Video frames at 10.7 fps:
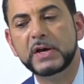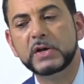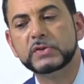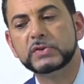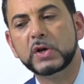
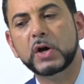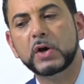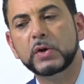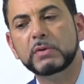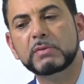
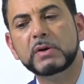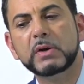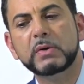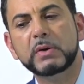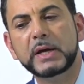So
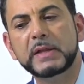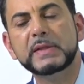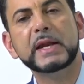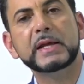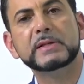in
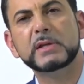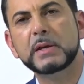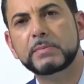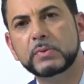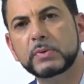that
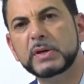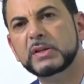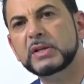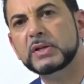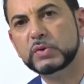example,
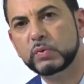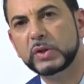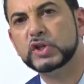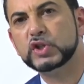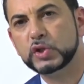it didn't
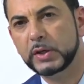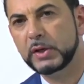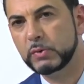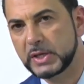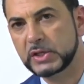really show that
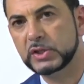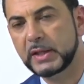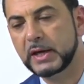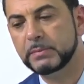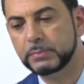it was actually
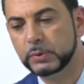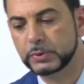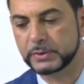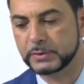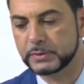that
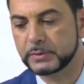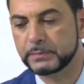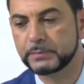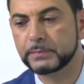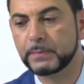important.
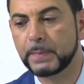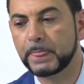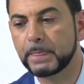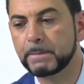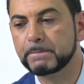
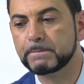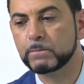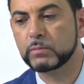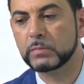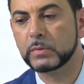
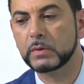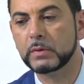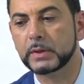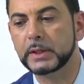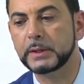
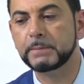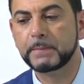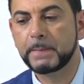Okay.